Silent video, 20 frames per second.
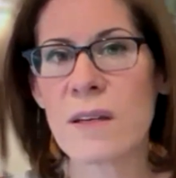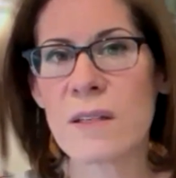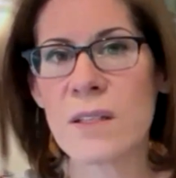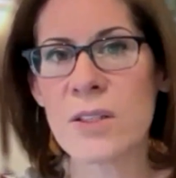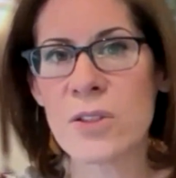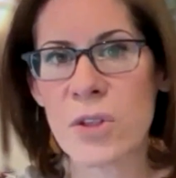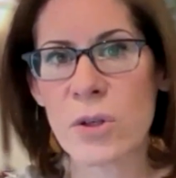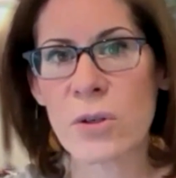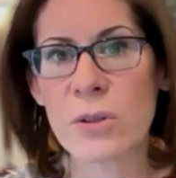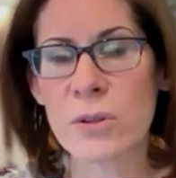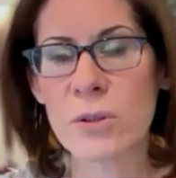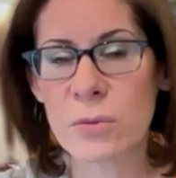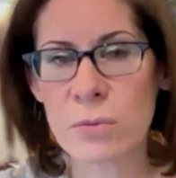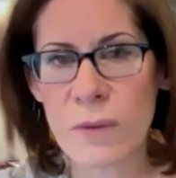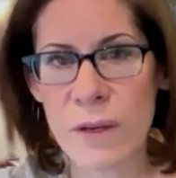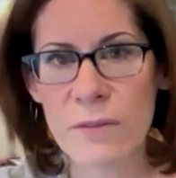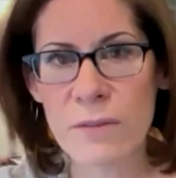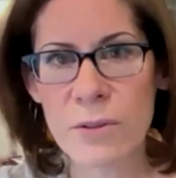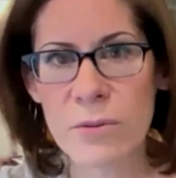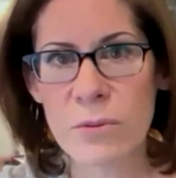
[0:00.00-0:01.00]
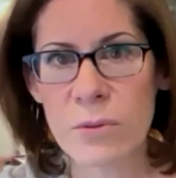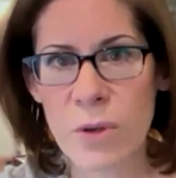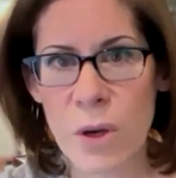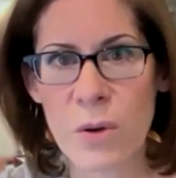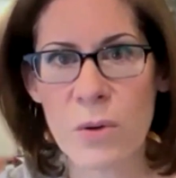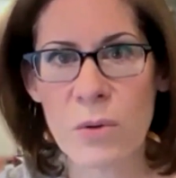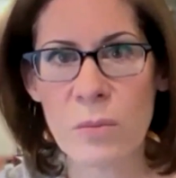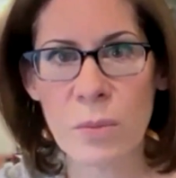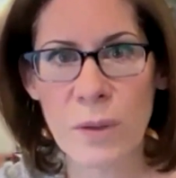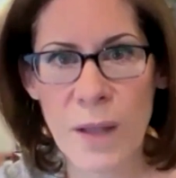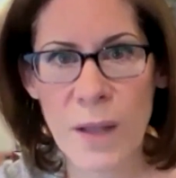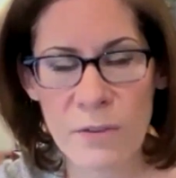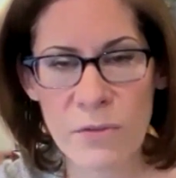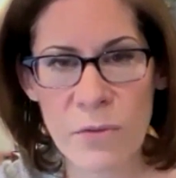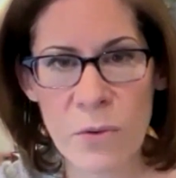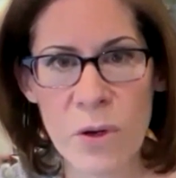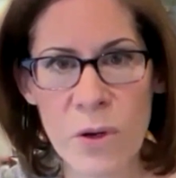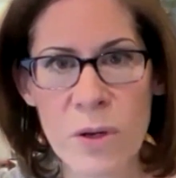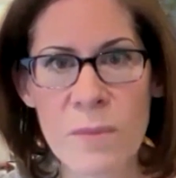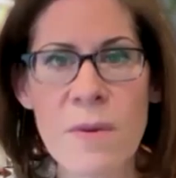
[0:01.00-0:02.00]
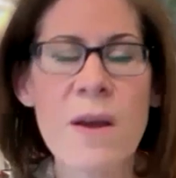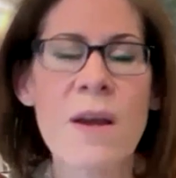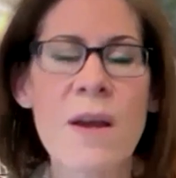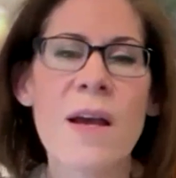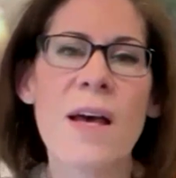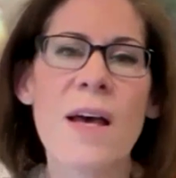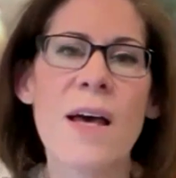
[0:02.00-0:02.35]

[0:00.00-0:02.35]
Internal Revenue Code platform.